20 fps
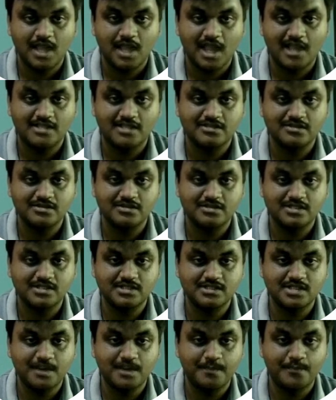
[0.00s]
Axios
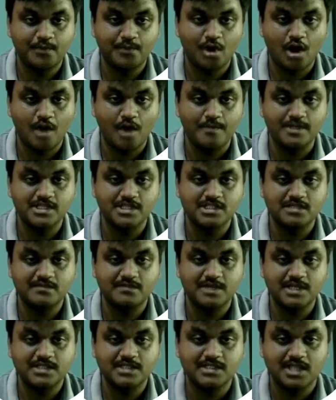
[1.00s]
is the promise
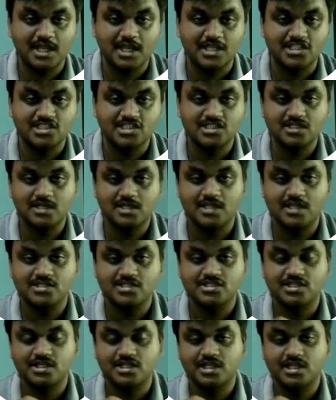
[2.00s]
based
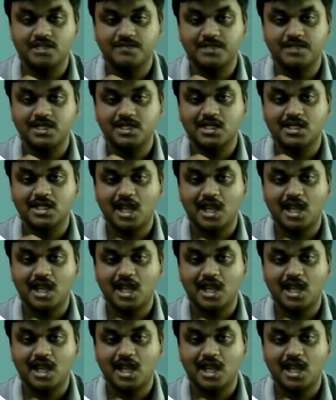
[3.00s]
HTTP